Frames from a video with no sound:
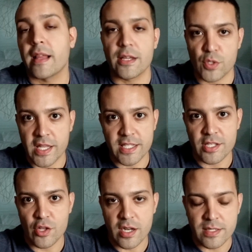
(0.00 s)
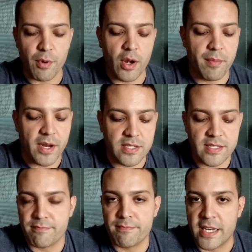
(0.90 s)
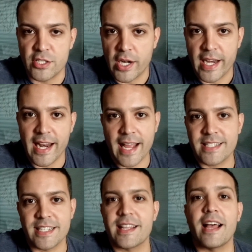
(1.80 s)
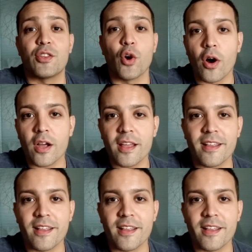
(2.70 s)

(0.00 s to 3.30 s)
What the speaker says: I swear this is not a spoiler because it's literally like just a talk